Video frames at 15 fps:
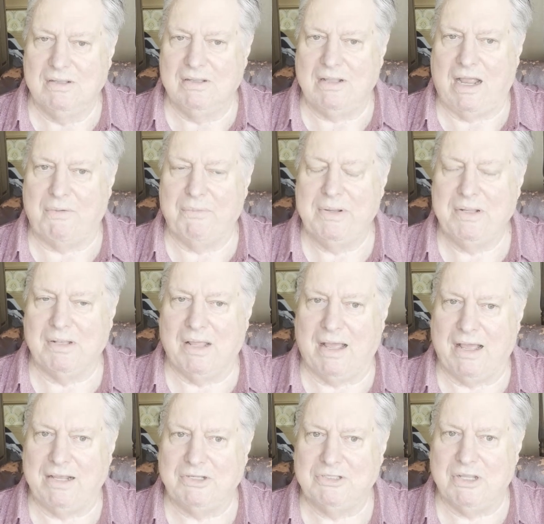I
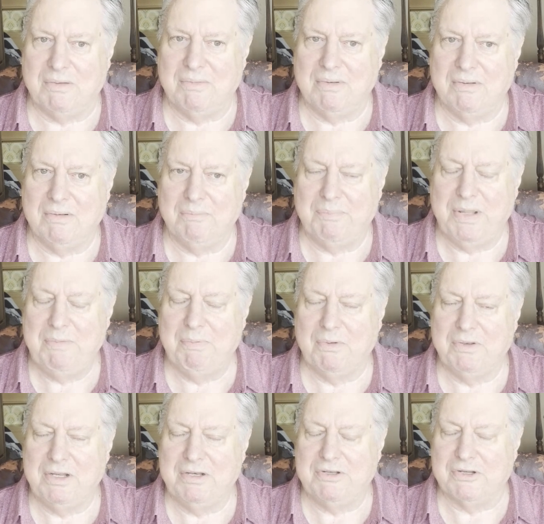realized that
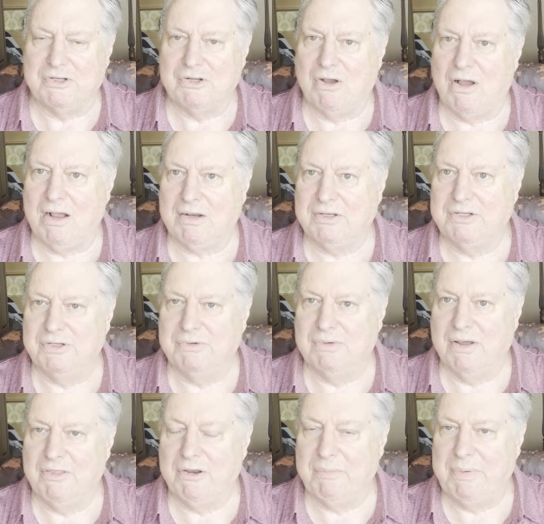people need to talk
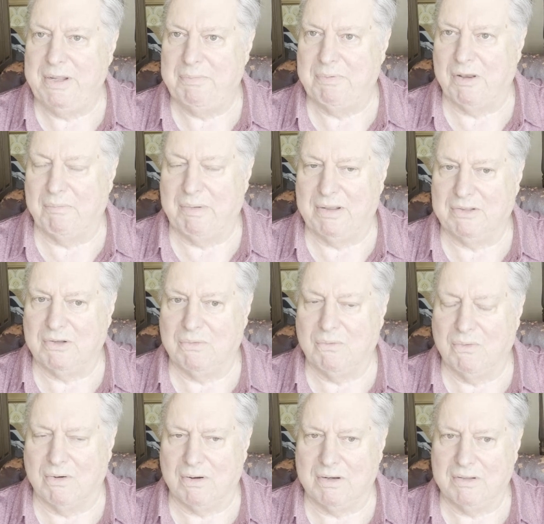to other people about their
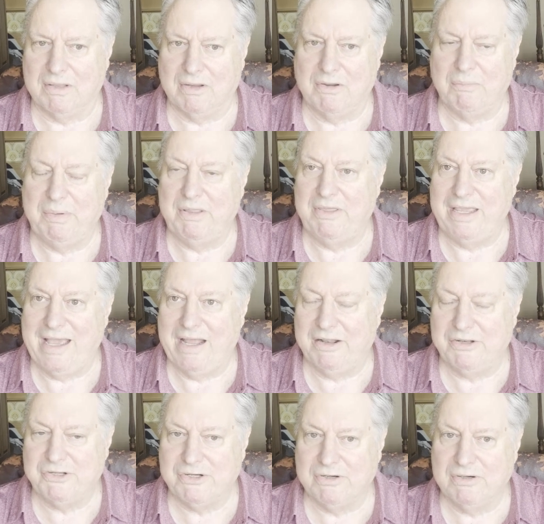work. It could be the
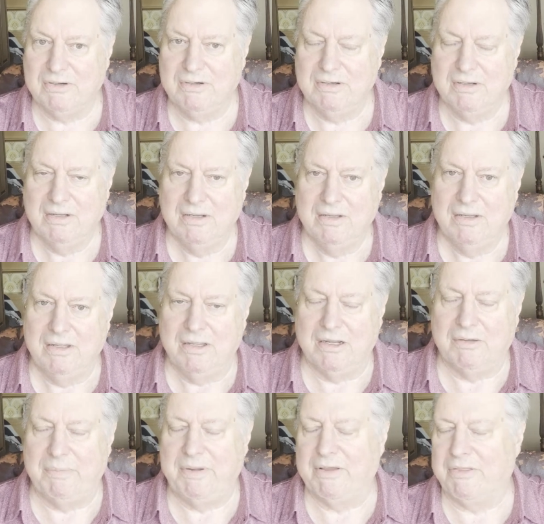editor, it
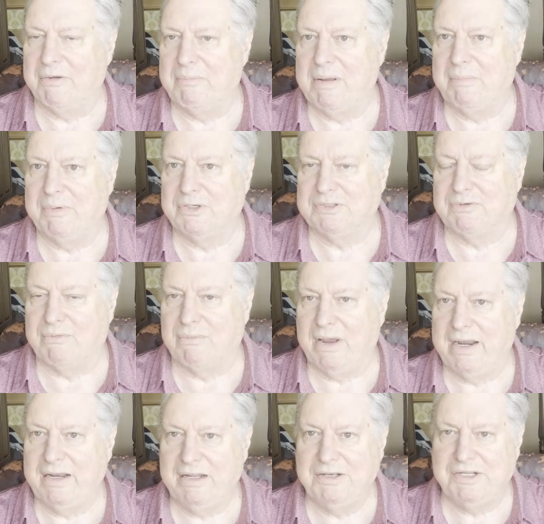could be other members of a
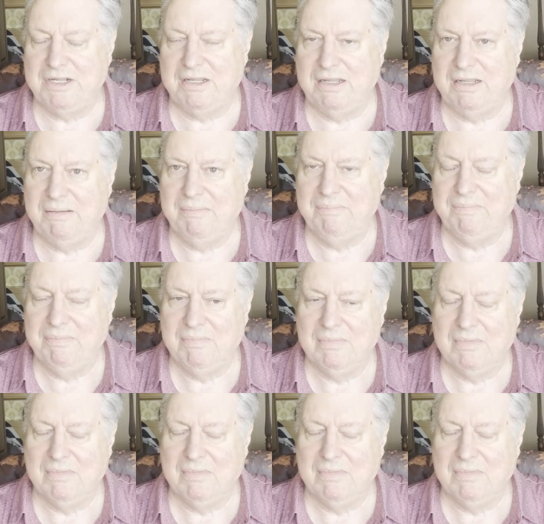writing team,